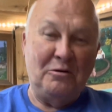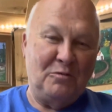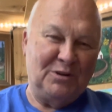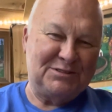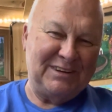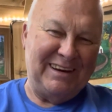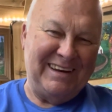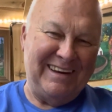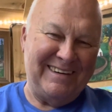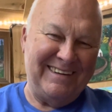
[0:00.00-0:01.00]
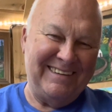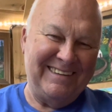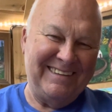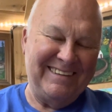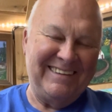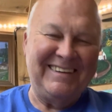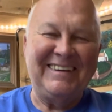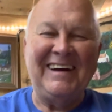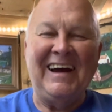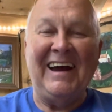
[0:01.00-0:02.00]
We'll see you later
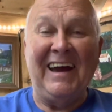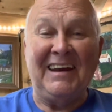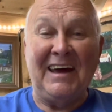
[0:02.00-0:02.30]
and